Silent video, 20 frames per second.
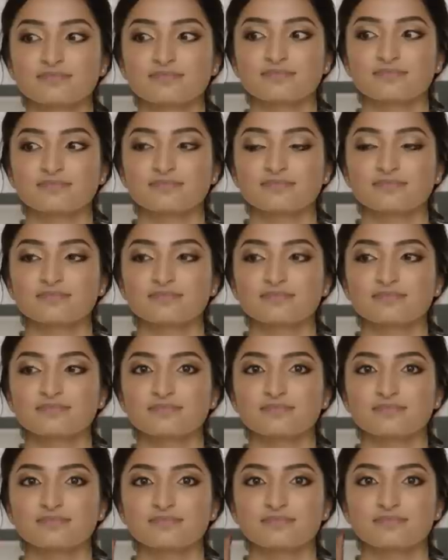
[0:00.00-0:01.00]

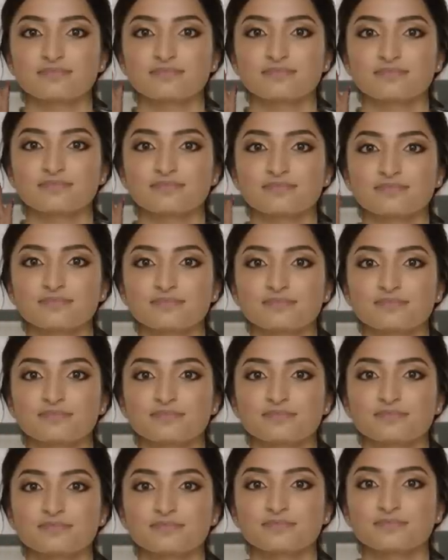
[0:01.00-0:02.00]

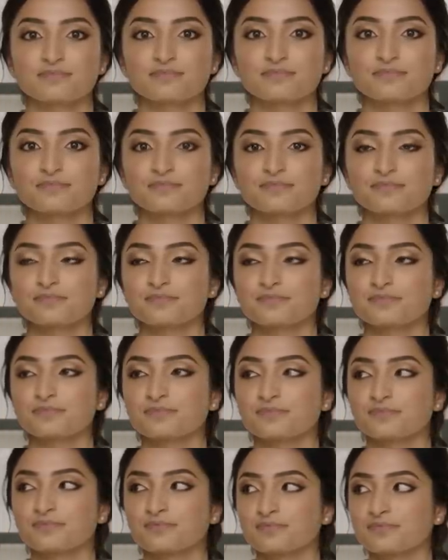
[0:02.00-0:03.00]

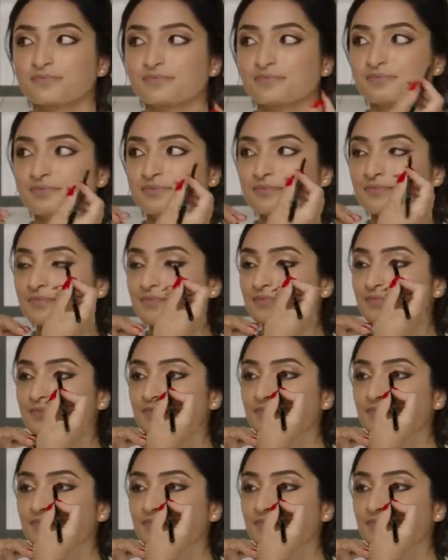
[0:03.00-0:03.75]
(not speaking)